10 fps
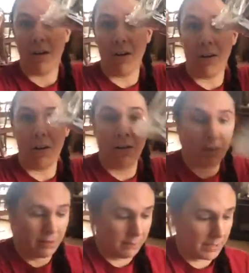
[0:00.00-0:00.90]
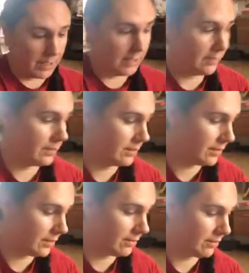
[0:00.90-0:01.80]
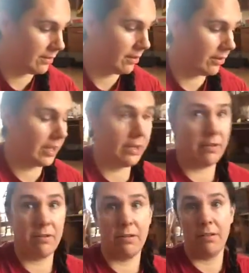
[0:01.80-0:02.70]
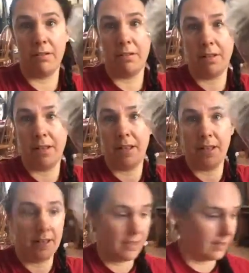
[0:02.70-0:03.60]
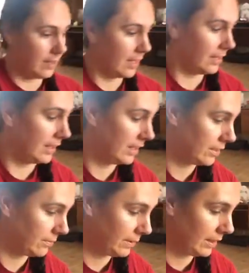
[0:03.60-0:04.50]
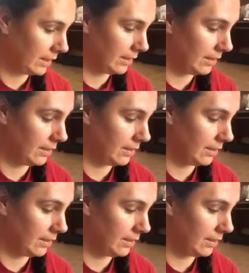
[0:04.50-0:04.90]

all the beads are here that need to be